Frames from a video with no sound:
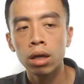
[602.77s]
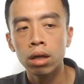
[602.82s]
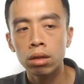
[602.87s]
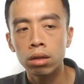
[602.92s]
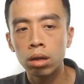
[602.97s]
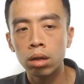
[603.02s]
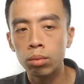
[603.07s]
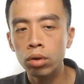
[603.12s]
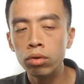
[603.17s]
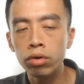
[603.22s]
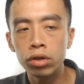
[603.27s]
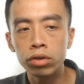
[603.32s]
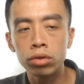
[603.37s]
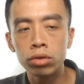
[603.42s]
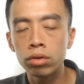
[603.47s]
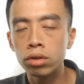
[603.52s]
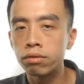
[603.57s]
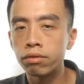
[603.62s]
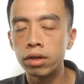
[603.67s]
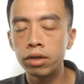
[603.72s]
Now, mole ratio
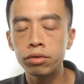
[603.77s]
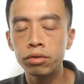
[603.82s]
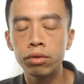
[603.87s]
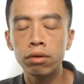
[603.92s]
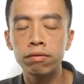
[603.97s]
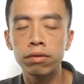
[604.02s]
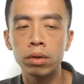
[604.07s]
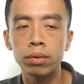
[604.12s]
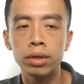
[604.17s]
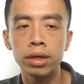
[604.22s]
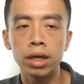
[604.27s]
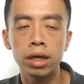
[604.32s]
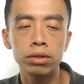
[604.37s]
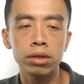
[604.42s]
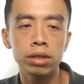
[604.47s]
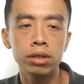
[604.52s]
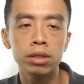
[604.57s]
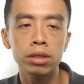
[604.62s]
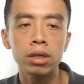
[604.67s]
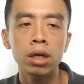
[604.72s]
is very straightforward. I
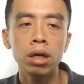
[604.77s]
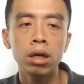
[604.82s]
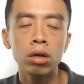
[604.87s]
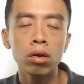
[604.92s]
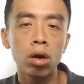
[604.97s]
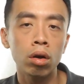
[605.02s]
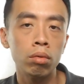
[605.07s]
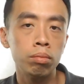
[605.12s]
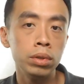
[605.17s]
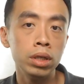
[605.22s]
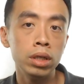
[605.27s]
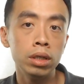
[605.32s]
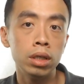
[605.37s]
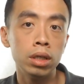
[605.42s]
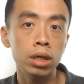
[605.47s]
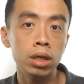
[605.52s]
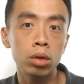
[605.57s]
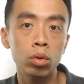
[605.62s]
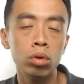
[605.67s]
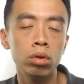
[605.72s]
just copy
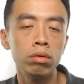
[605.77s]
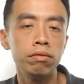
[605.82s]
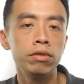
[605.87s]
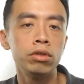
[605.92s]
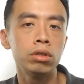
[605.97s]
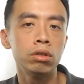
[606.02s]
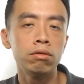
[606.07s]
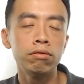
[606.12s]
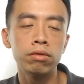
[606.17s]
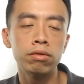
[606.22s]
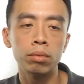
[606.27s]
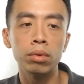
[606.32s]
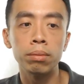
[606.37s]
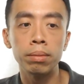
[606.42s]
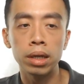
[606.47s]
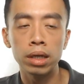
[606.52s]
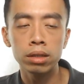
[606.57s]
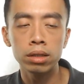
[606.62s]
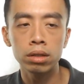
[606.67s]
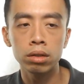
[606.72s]
the coefficient from the
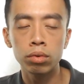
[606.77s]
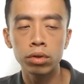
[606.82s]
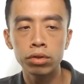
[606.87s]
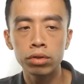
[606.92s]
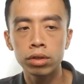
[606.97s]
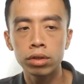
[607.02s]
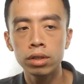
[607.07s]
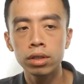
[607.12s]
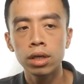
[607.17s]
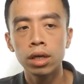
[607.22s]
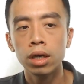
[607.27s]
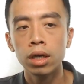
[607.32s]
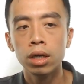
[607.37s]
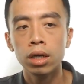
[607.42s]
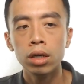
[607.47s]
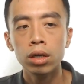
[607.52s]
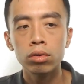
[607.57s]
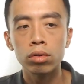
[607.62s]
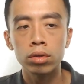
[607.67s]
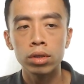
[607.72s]
balance equation.
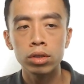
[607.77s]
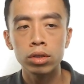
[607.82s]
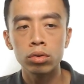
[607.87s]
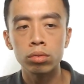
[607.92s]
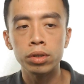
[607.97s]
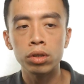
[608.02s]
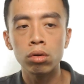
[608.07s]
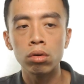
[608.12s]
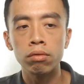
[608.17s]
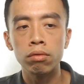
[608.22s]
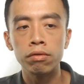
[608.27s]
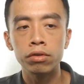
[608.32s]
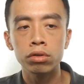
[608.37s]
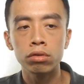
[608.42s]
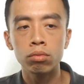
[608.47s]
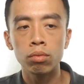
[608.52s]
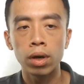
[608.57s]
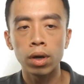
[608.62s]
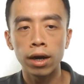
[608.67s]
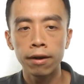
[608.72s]
So this will be coefficient
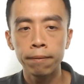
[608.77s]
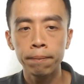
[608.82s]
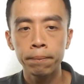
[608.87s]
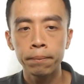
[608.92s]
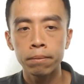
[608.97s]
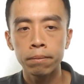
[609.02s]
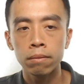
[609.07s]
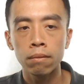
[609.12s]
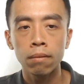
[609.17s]
1.